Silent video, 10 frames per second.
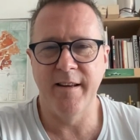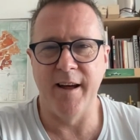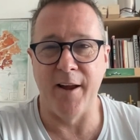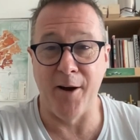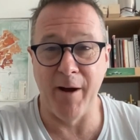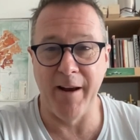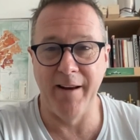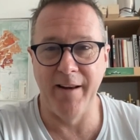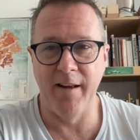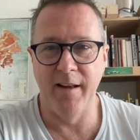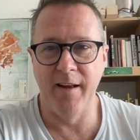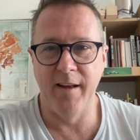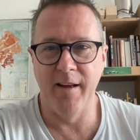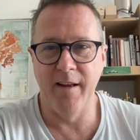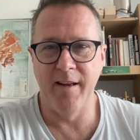And I went,
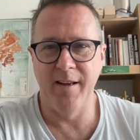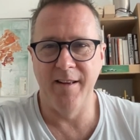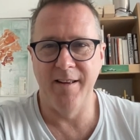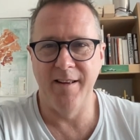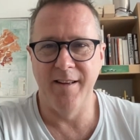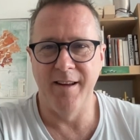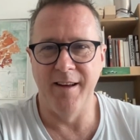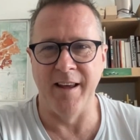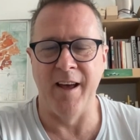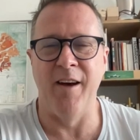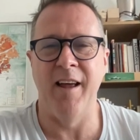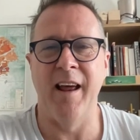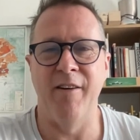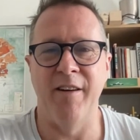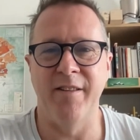yeah,
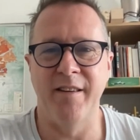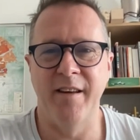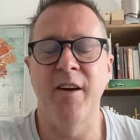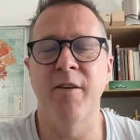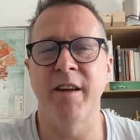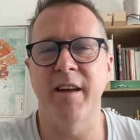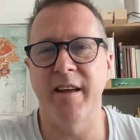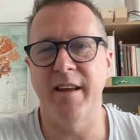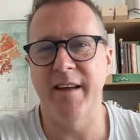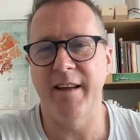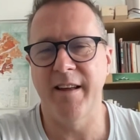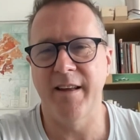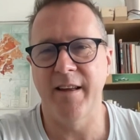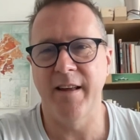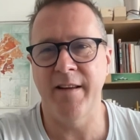hilarious. Who is it?
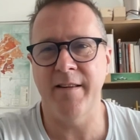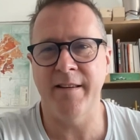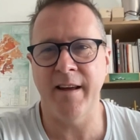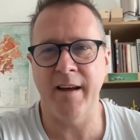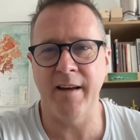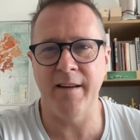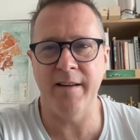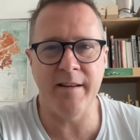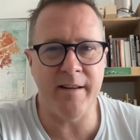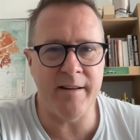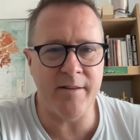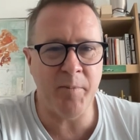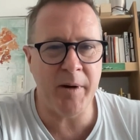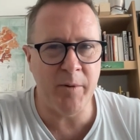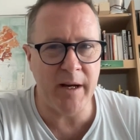It's
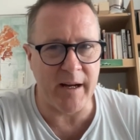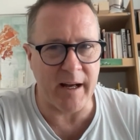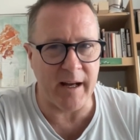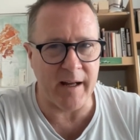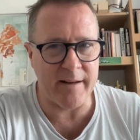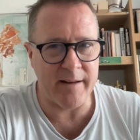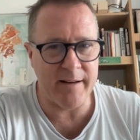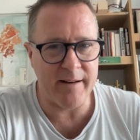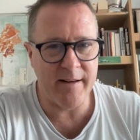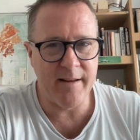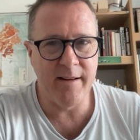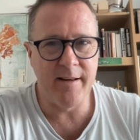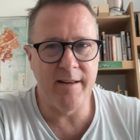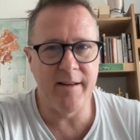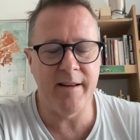Peter Wyngarde.
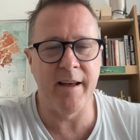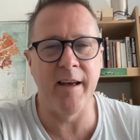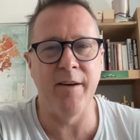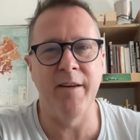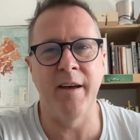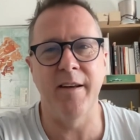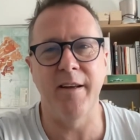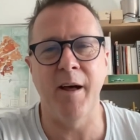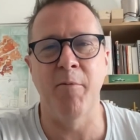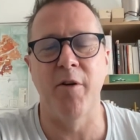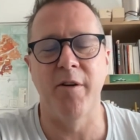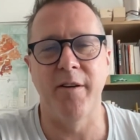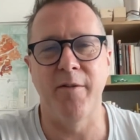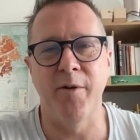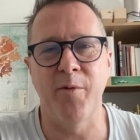Yeah, yeah, yeah. Come on.
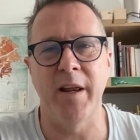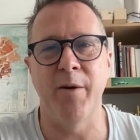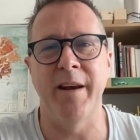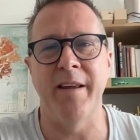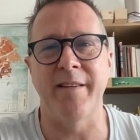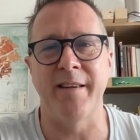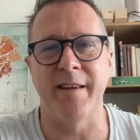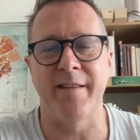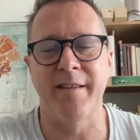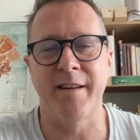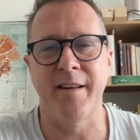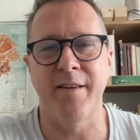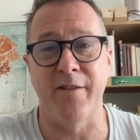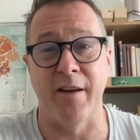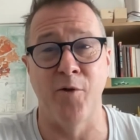Which one of you idiots is this?
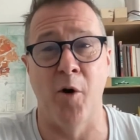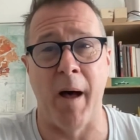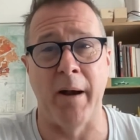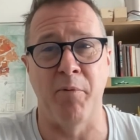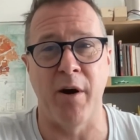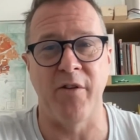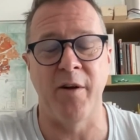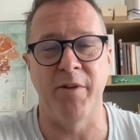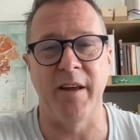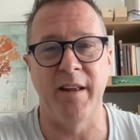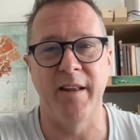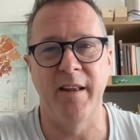I said, it's not a bad impression. Who is it?